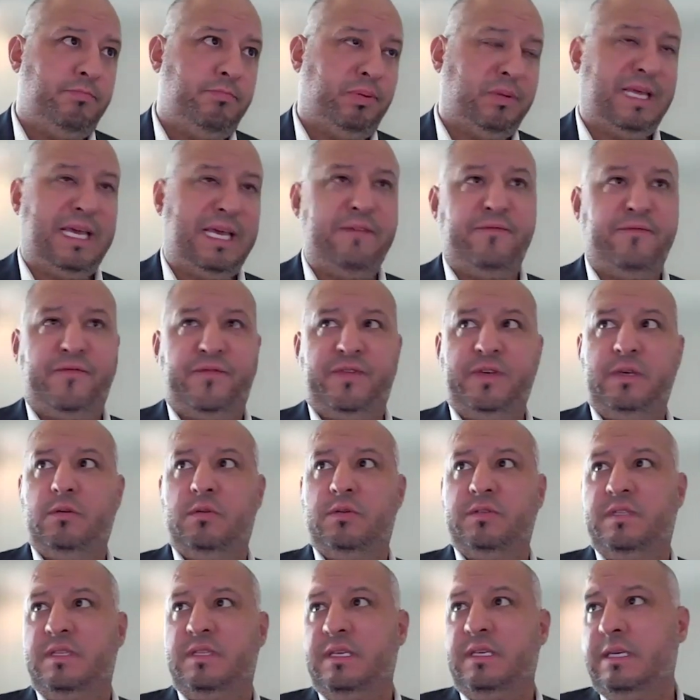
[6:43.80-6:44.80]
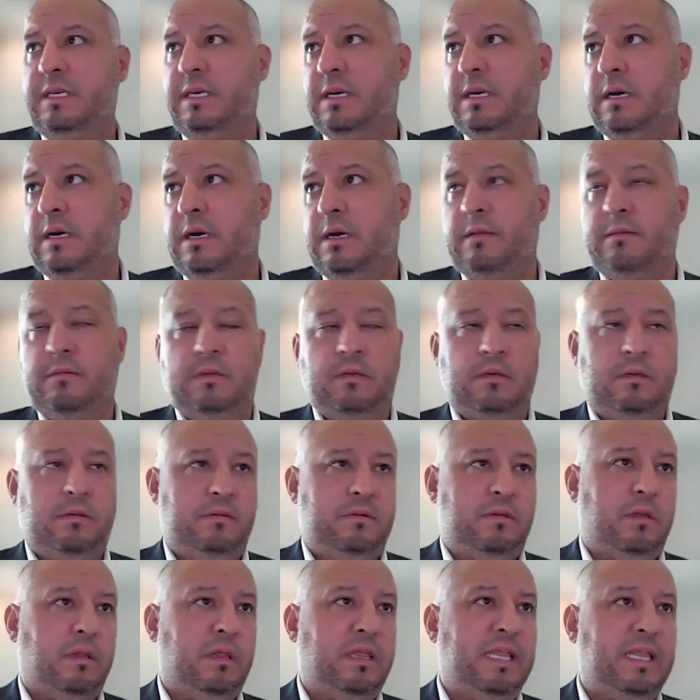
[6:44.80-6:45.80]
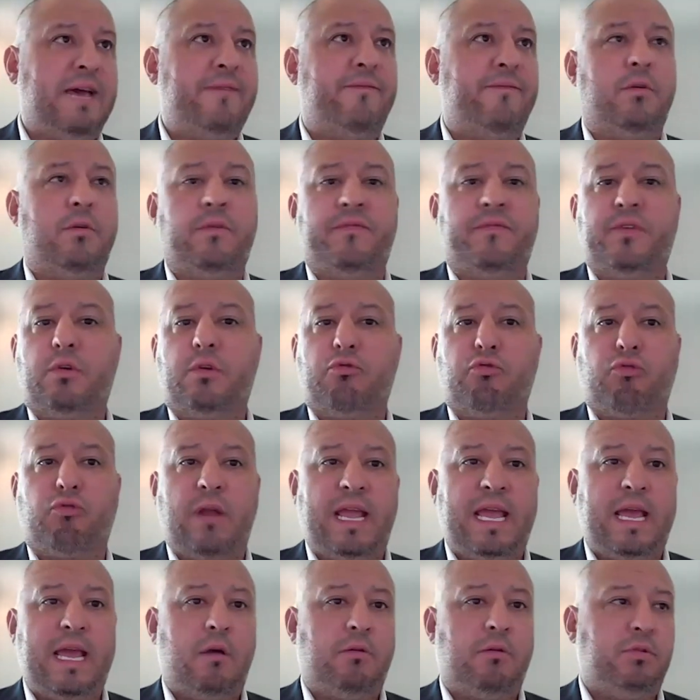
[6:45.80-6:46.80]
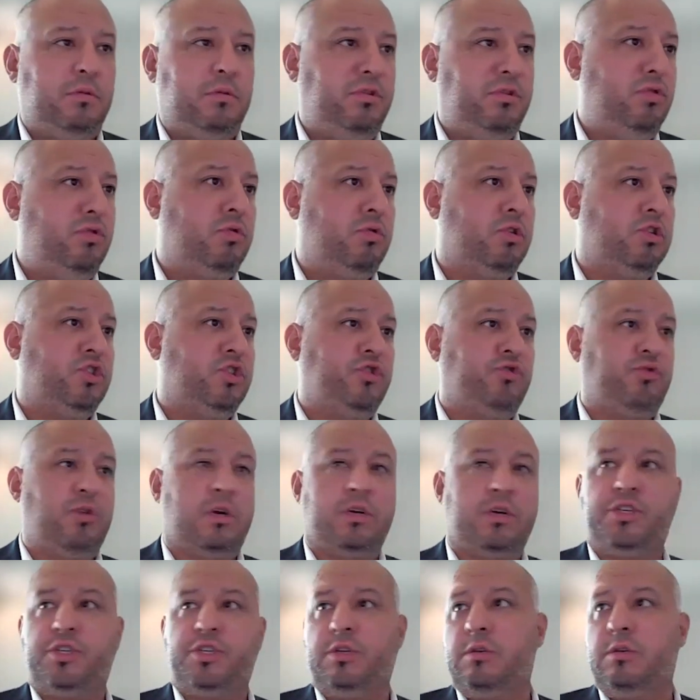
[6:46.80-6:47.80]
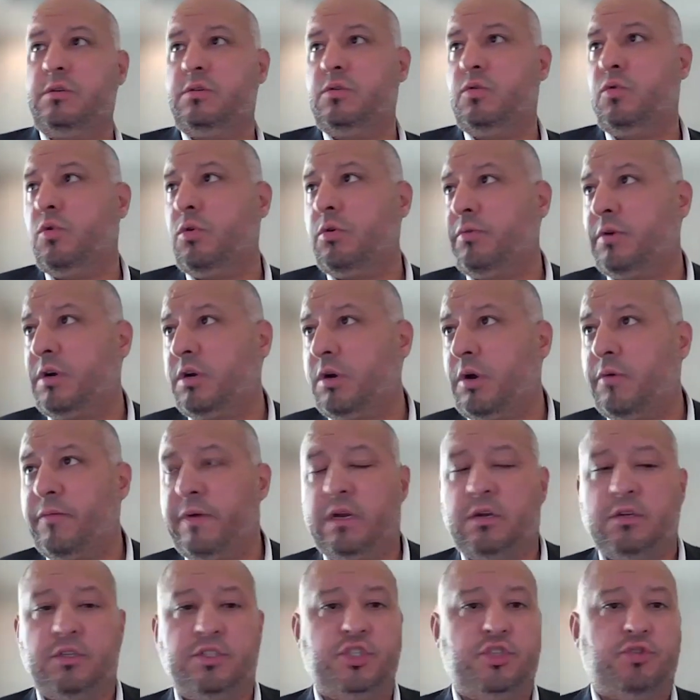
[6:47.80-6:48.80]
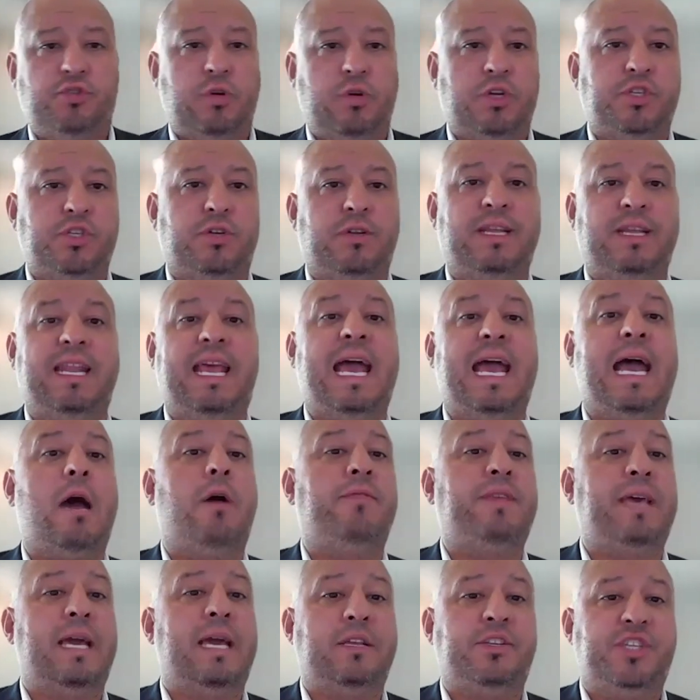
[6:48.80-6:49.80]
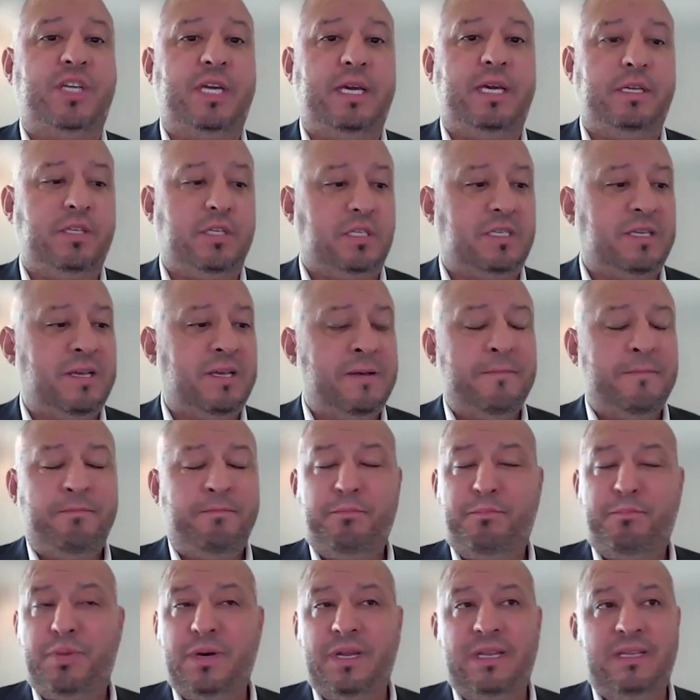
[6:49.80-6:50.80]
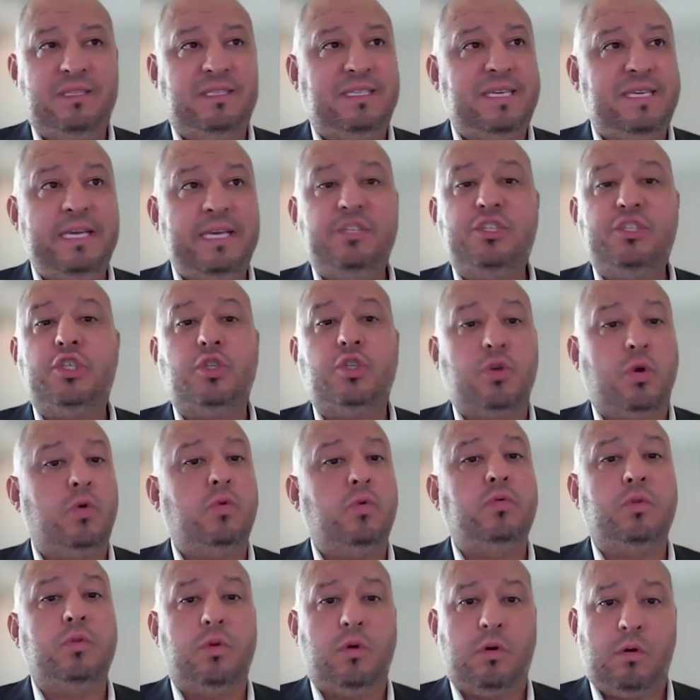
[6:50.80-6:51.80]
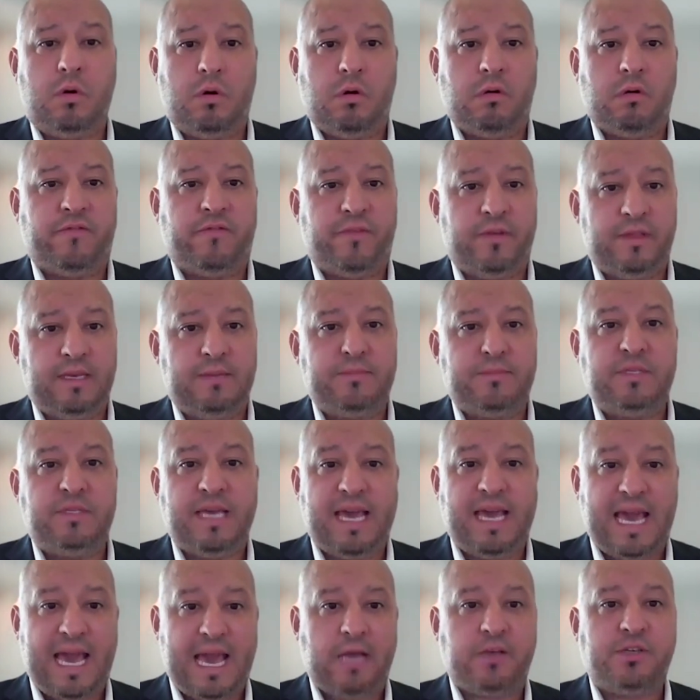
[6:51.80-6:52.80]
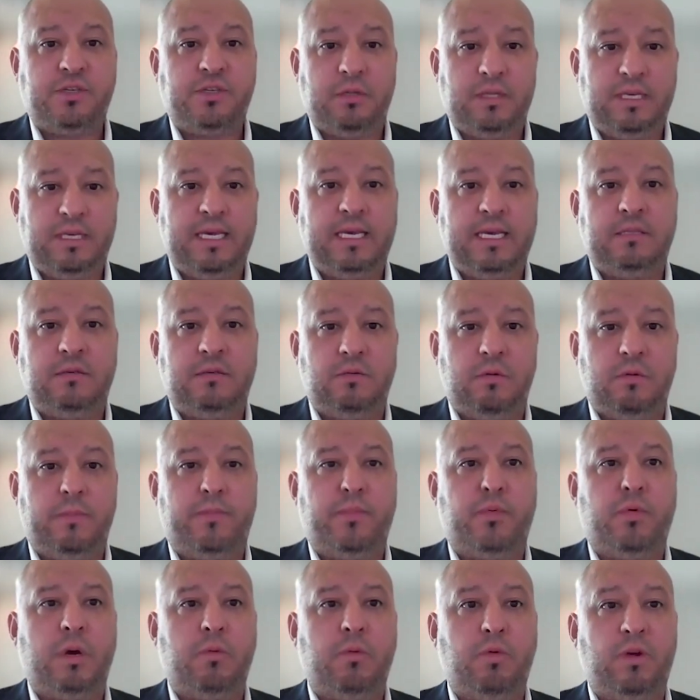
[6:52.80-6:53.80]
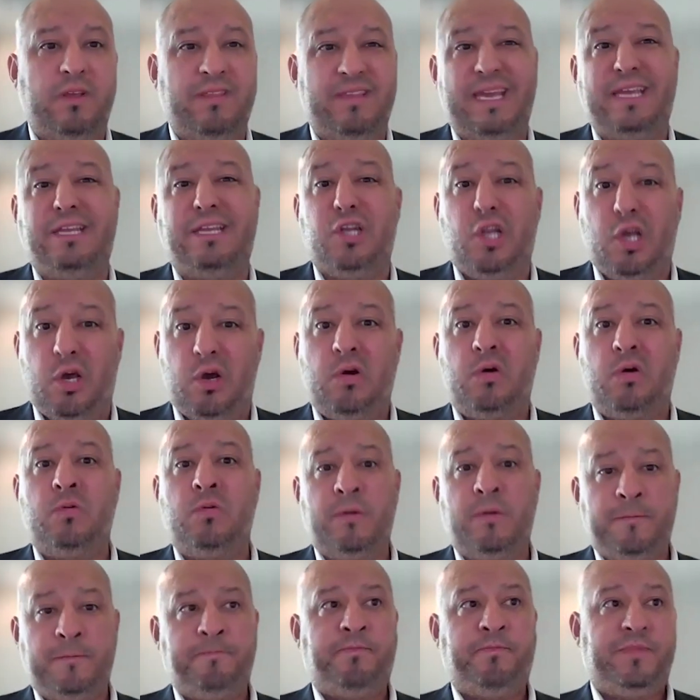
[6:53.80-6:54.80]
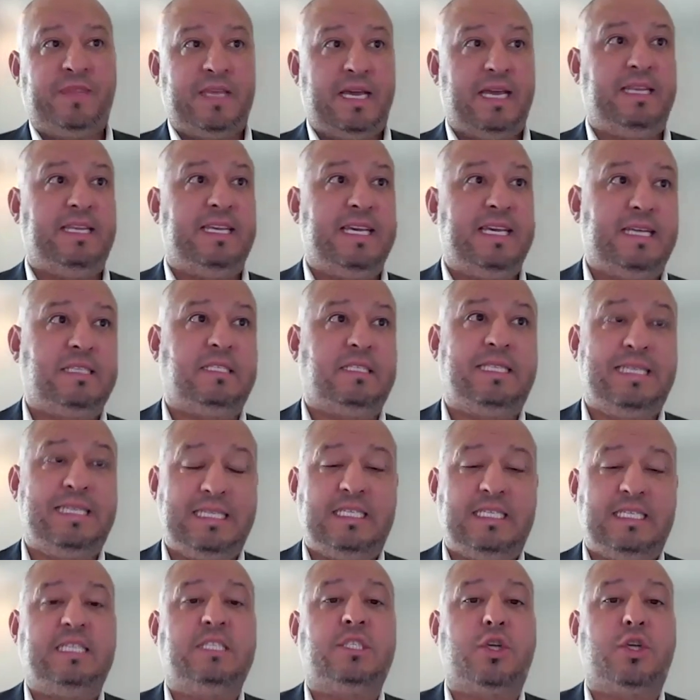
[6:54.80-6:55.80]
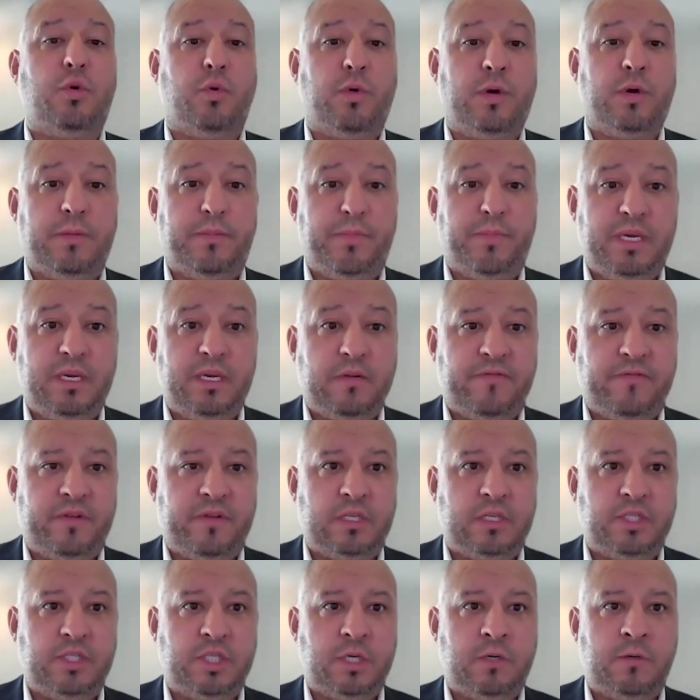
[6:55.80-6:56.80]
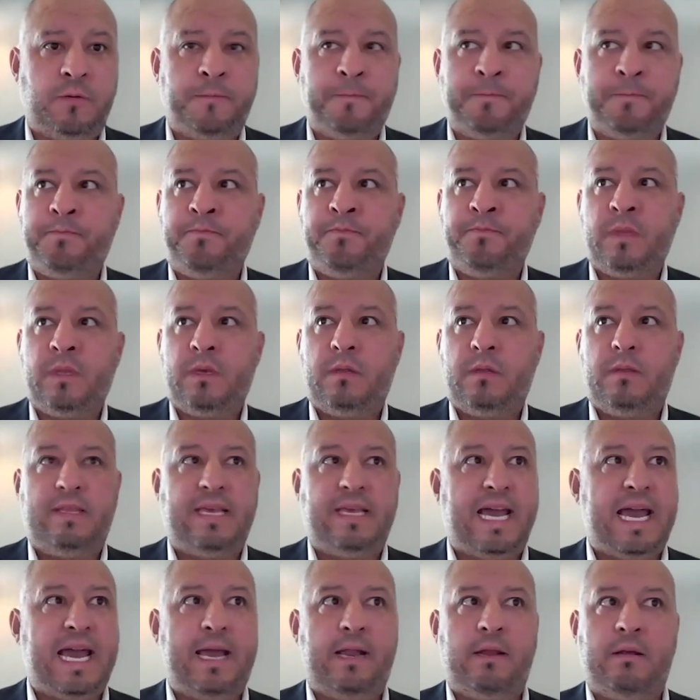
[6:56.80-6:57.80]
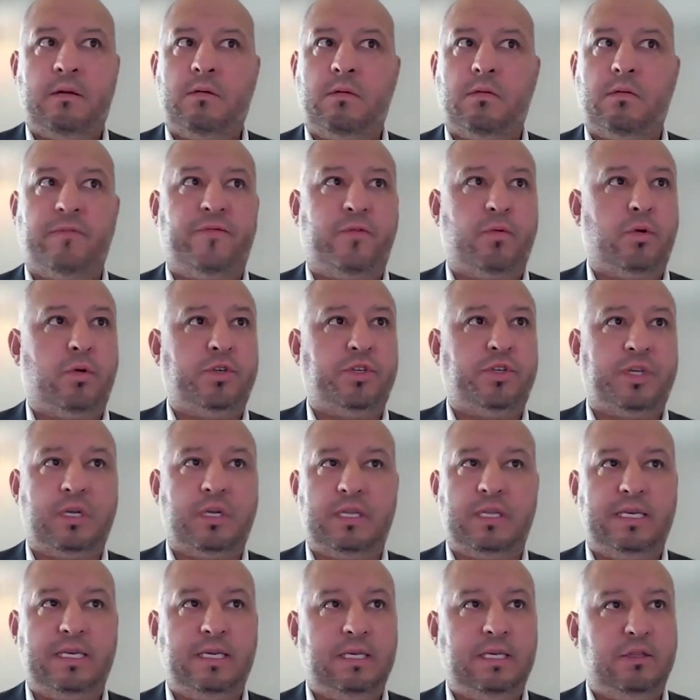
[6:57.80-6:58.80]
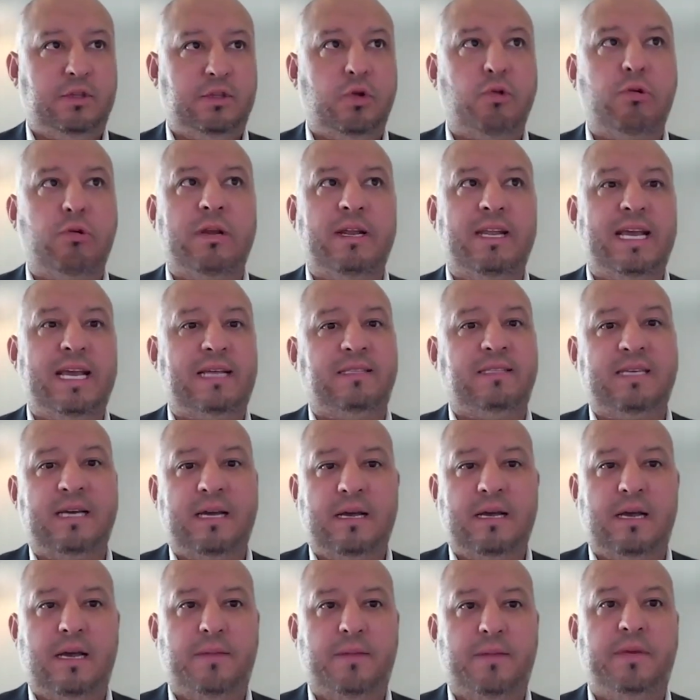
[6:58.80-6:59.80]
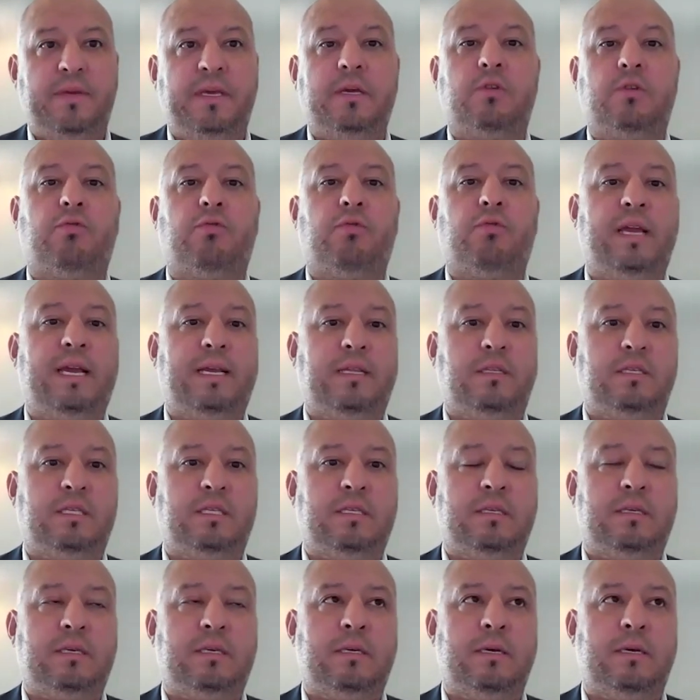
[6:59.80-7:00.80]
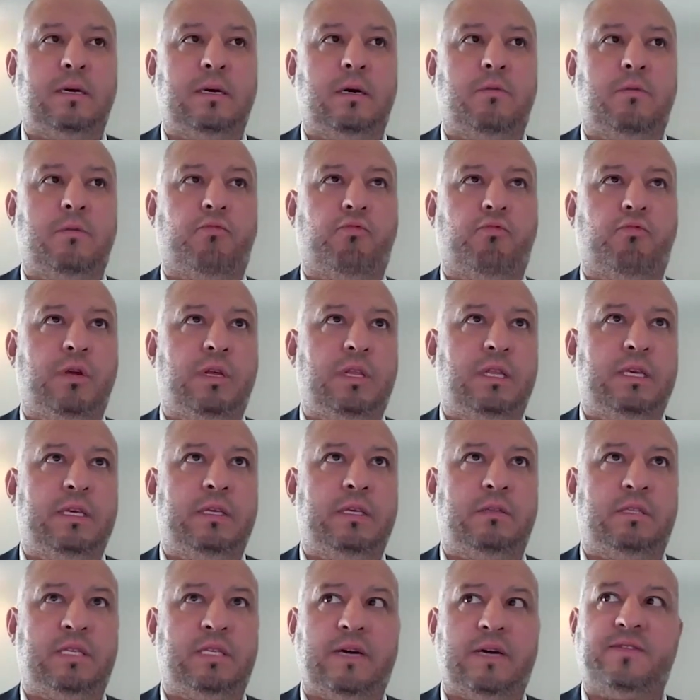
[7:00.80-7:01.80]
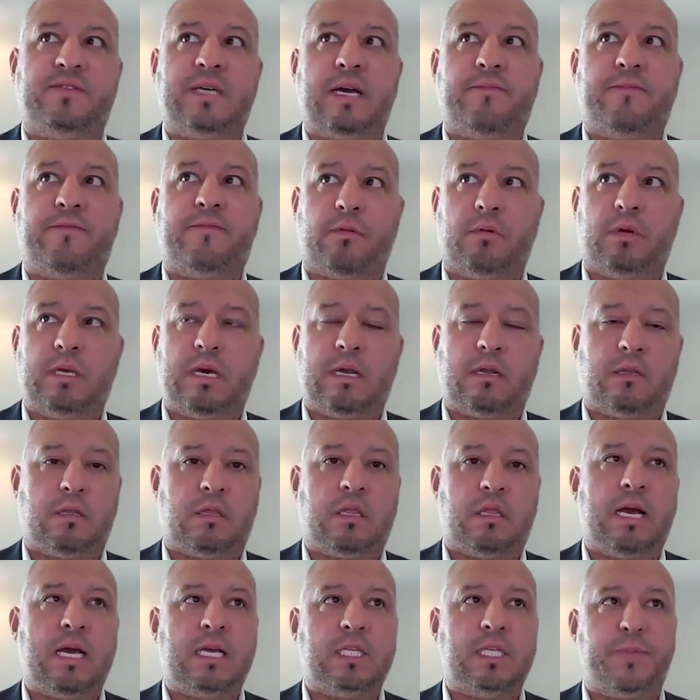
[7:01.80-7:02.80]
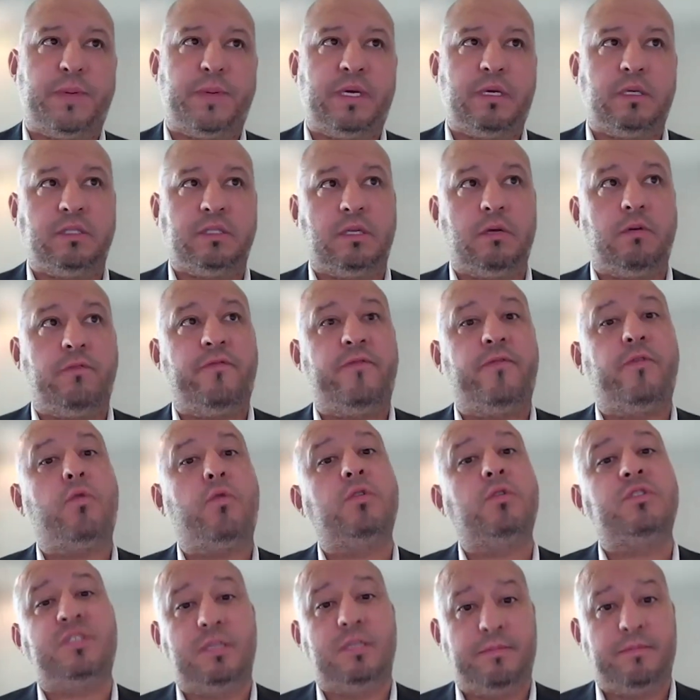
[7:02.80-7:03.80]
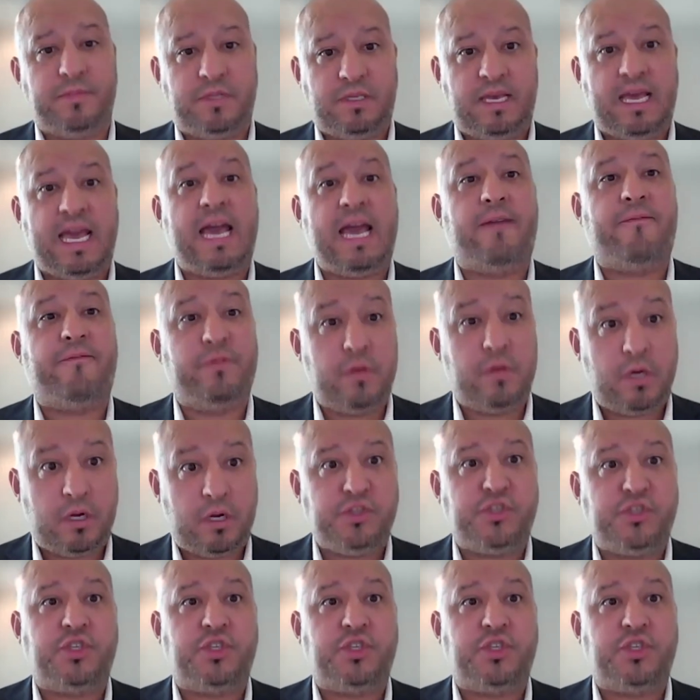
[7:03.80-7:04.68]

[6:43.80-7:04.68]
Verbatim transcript: playing field, the uh, the the level of the ground, new construction or current construction, and how that changes. But it takes so long for them to actually get to a point where they know that yes, this is going to be in a flood zone. That unfortunately, during that time, it creates a really tough time for a lot of clients because they'll force them to have flood